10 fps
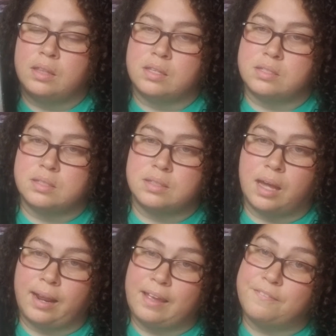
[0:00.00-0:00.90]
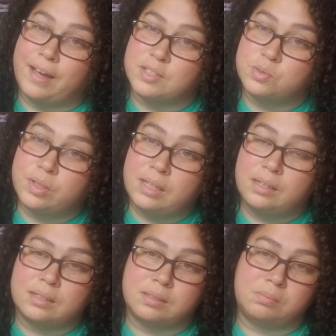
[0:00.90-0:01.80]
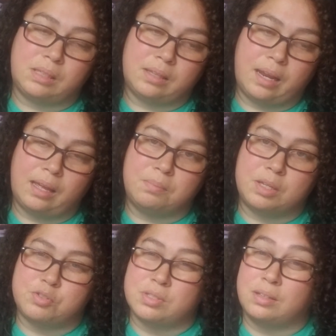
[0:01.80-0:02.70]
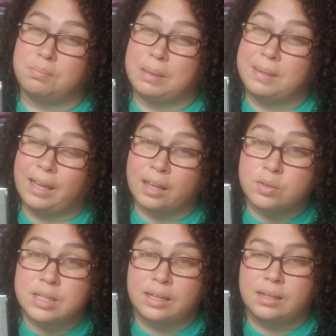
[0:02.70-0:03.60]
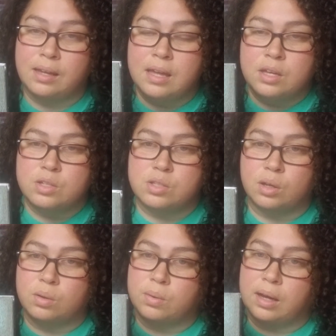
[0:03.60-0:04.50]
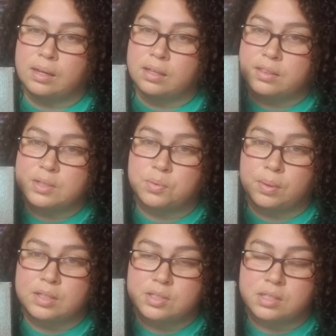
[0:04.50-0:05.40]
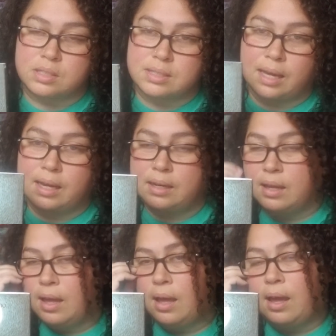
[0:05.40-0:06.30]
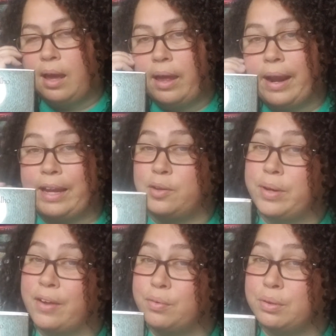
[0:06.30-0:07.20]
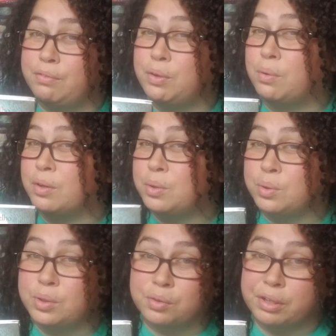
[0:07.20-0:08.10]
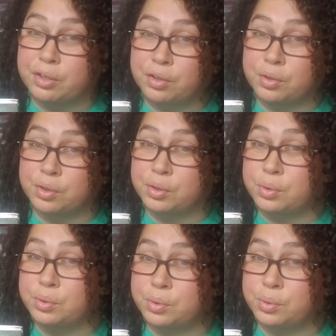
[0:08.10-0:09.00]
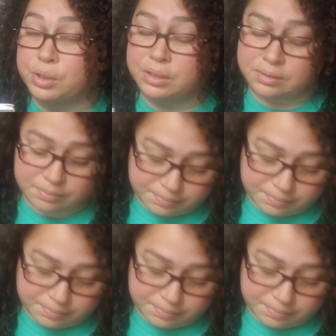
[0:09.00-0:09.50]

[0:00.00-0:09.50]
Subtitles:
This is not a fast read. It is something that I am interested in maybe annotating. So this one is to the side, and I don't have a review on who could read it or who couldn't.